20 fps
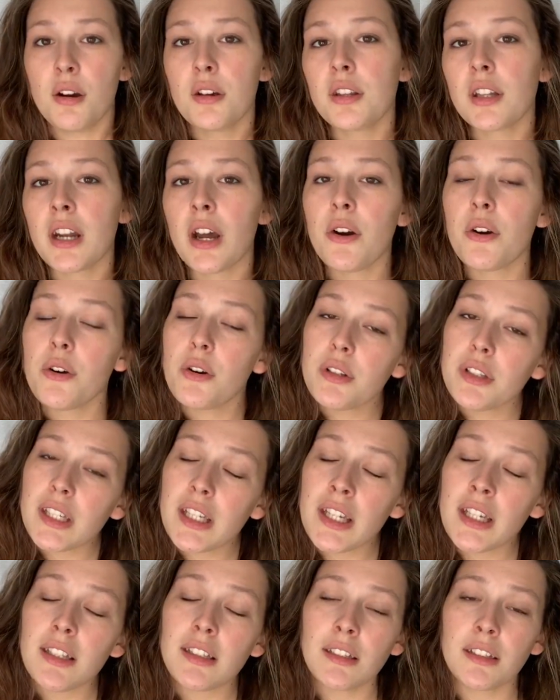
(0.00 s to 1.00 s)
So not
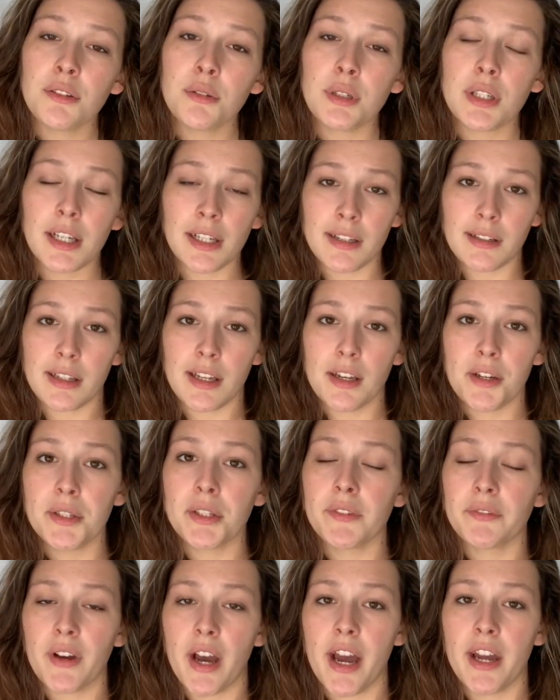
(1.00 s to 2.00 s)
only do ticket
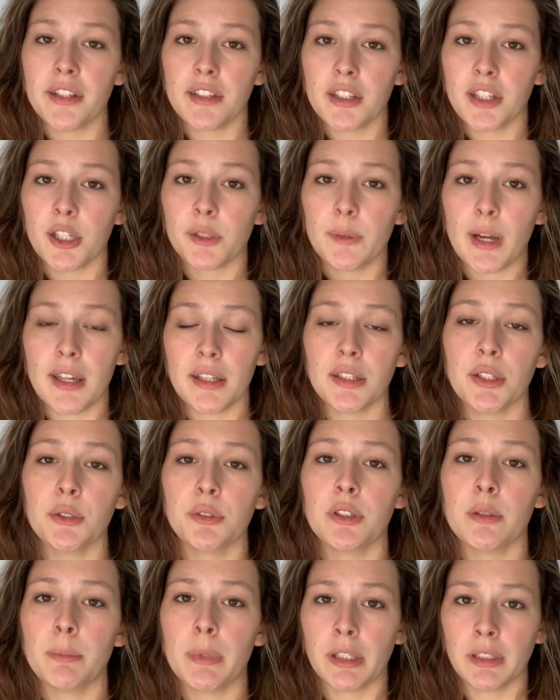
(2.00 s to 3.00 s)
sales fund their rescue
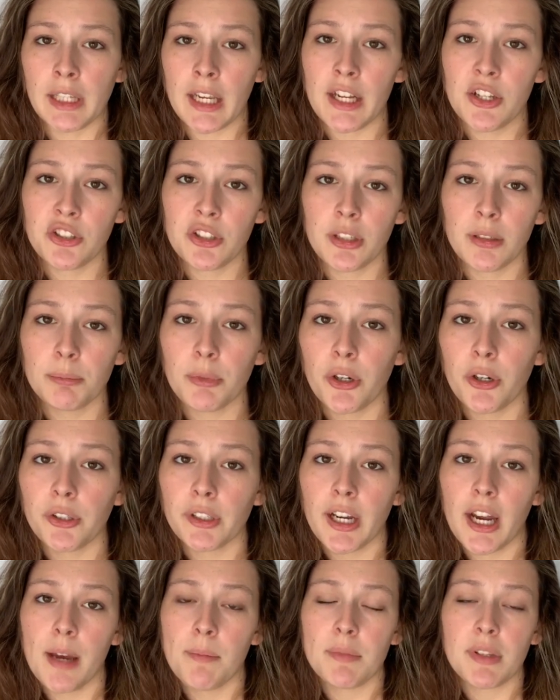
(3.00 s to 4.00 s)
and rehabilitation
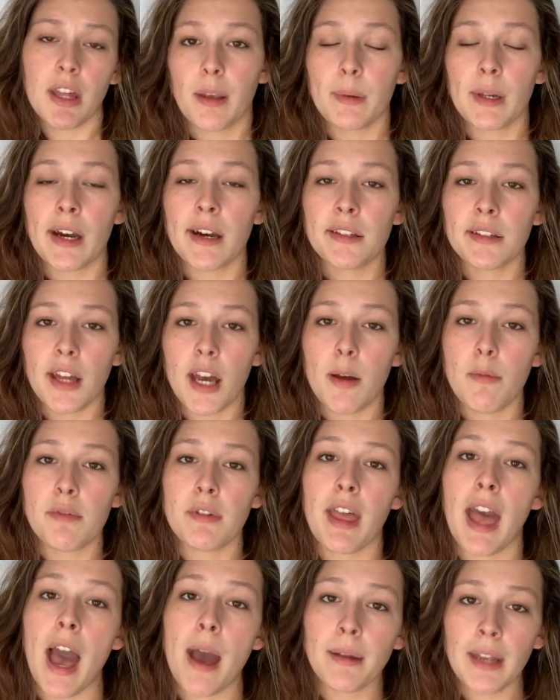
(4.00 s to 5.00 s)
programs, it also helps
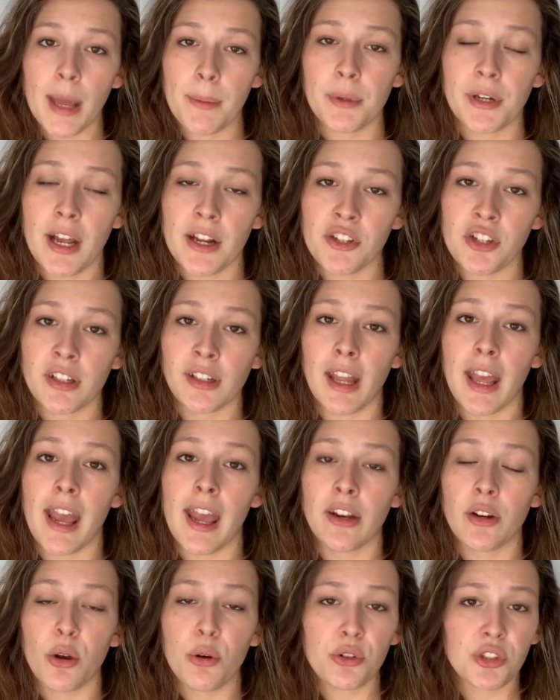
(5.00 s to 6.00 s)
with habitat protection
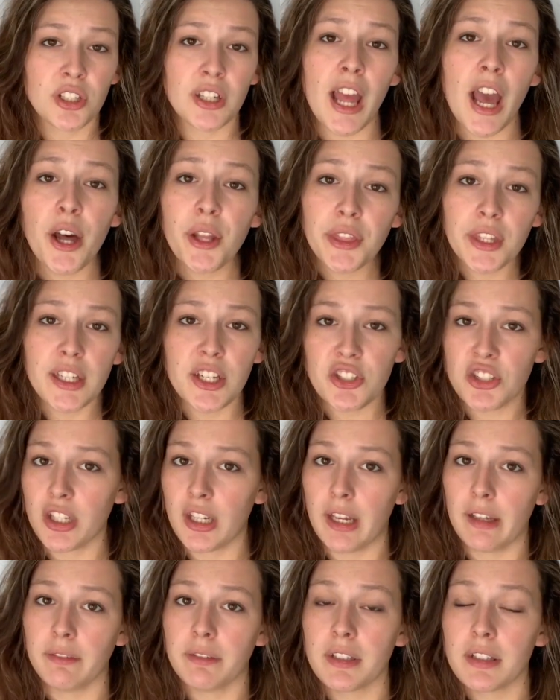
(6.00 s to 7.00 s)
and ocean health
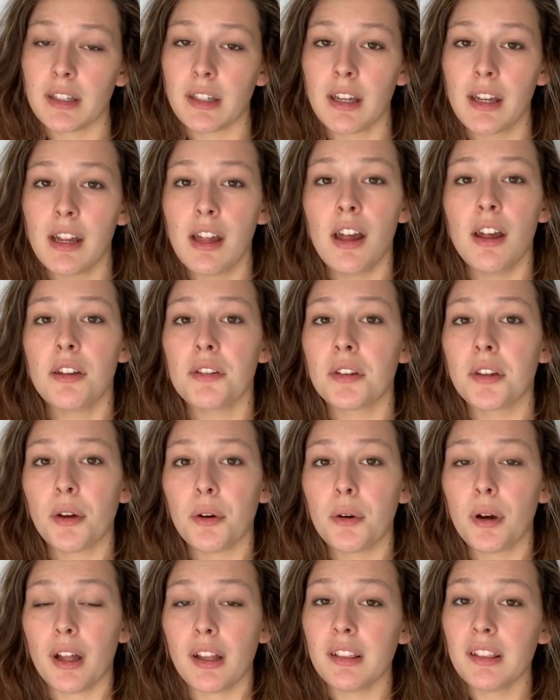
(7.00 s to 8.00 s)
initiatives.
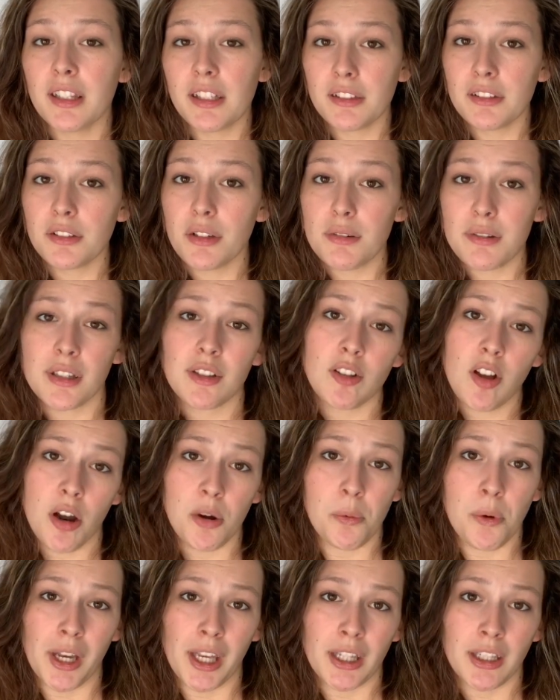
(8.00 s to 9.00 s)
So a little goes a
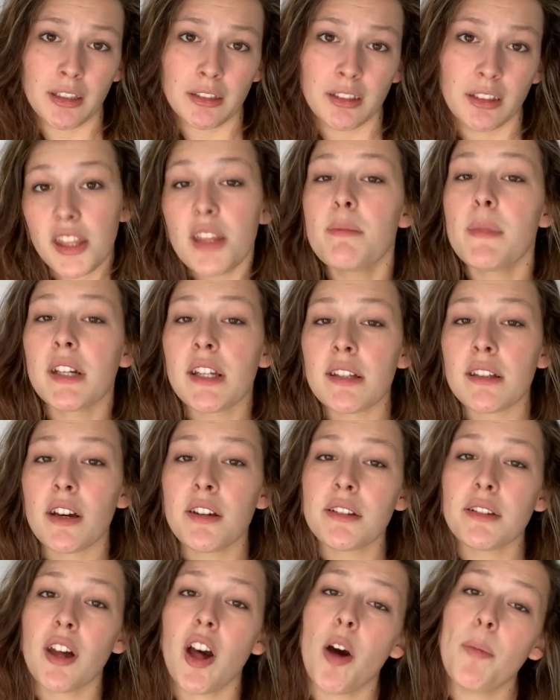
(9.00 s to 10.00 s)
long way. The money's
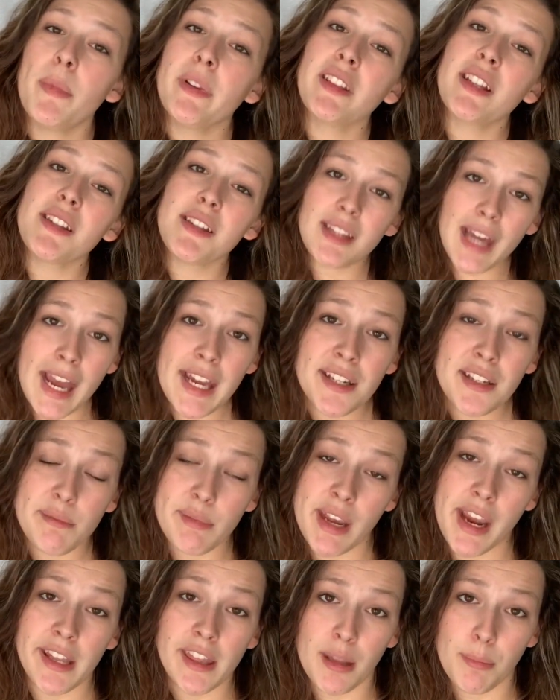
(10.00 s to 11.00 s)
also helping the science
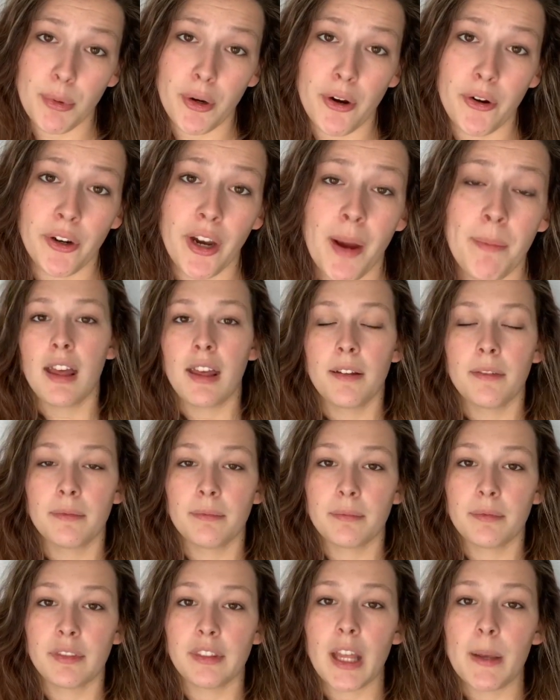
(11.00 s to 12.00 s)
behind the program.
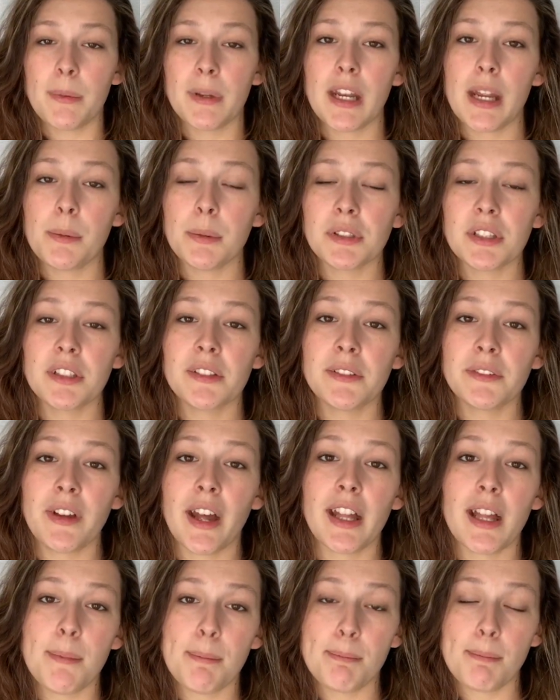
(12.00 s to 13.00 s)
They've been able to
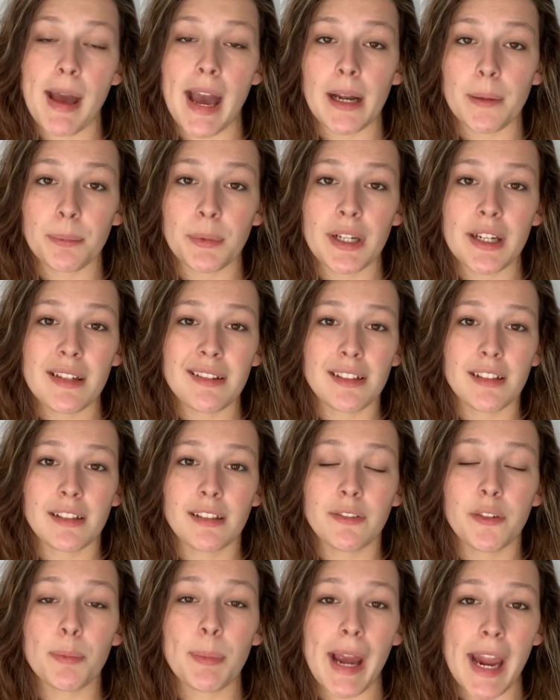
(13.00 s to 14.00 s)
develop back
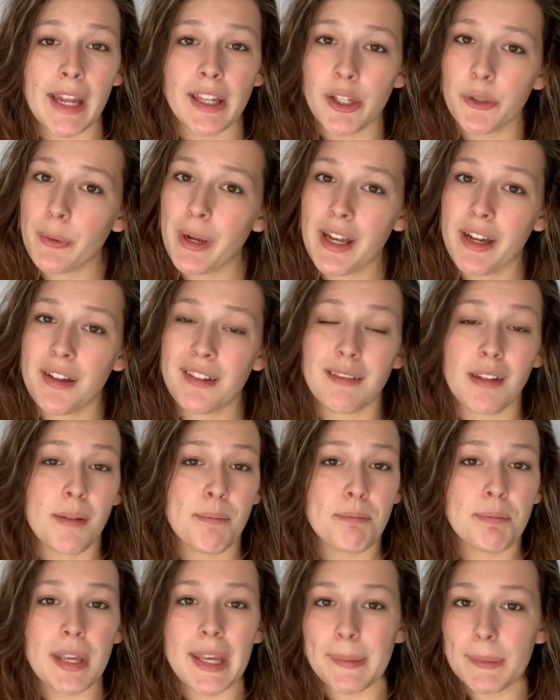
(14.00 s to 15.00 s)
braces for pilot whales
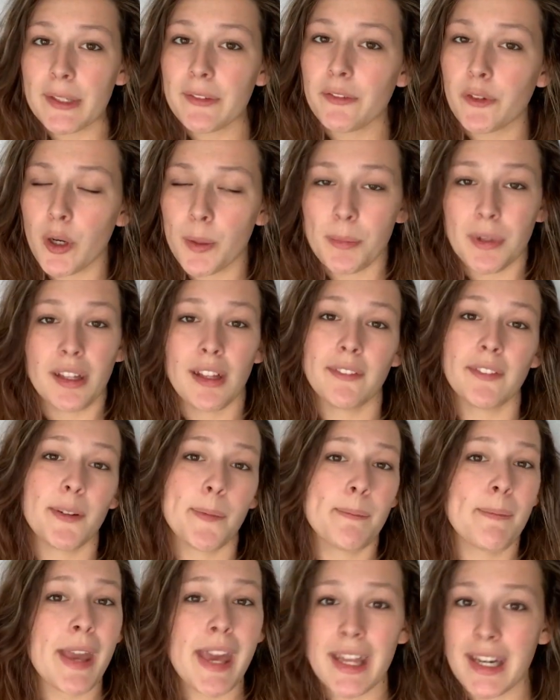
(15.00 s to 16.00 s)
and baby formula for
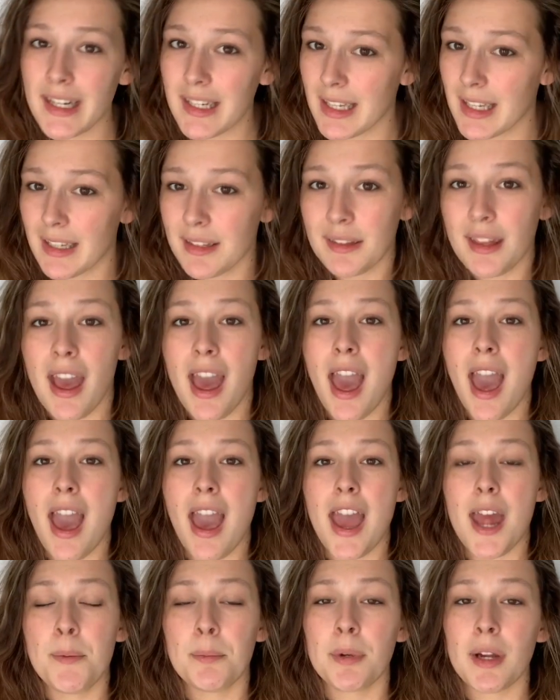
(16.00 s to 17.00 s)
manatees
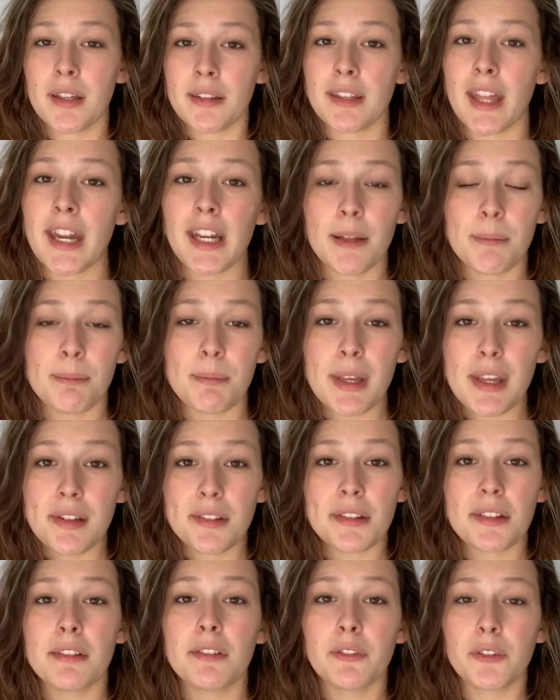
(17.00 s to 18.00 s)
and prosthetic
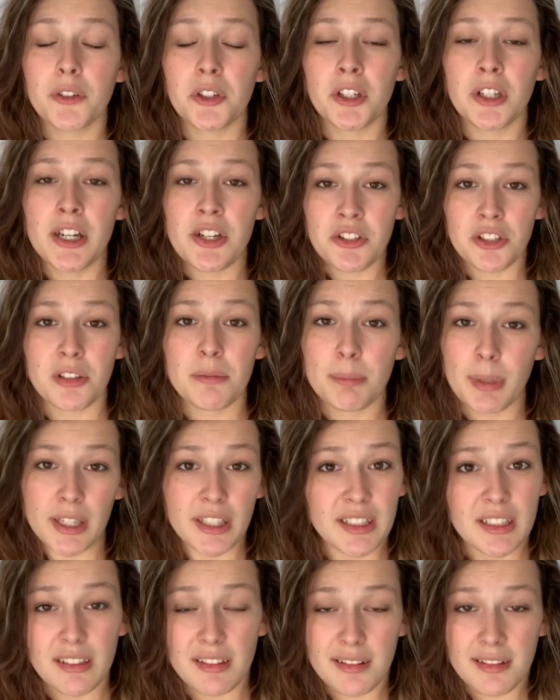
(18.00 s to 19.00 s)
beaks for injured
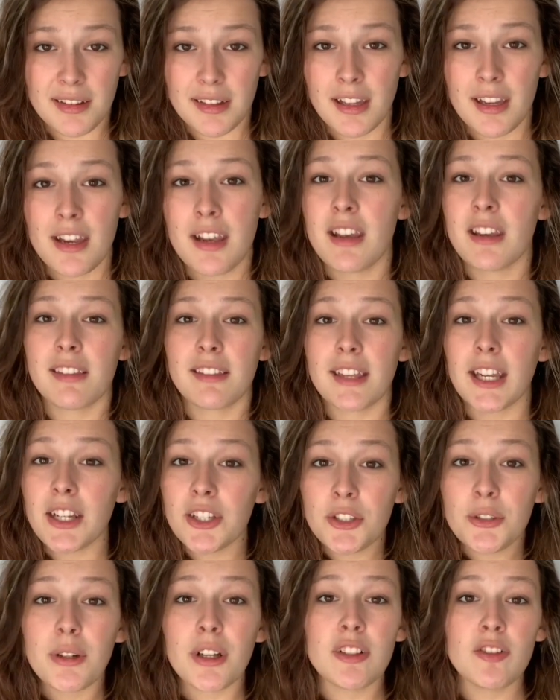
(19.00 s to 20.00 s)
birds. They
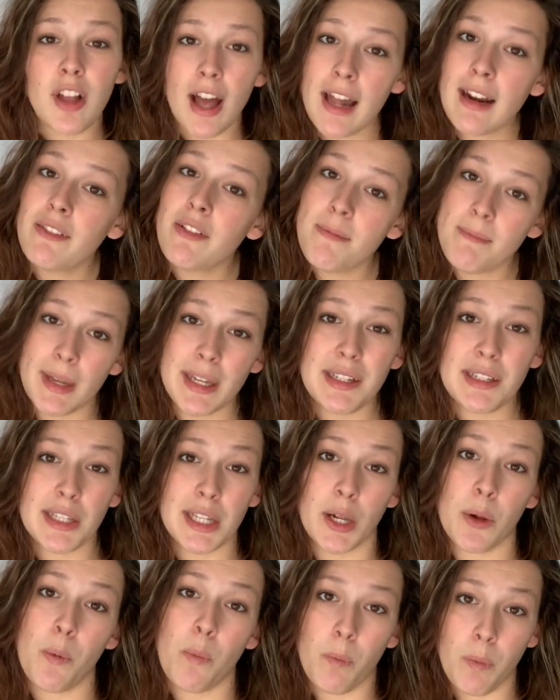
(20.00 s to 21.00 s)
do a lot of
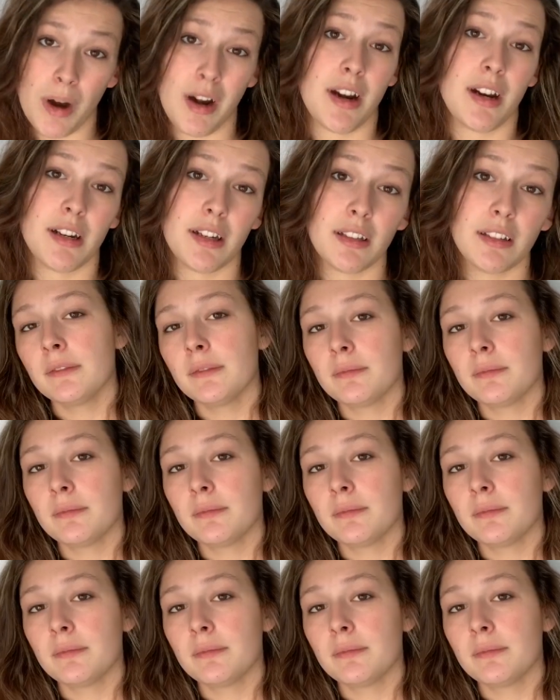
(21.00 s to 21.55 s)
amazing work.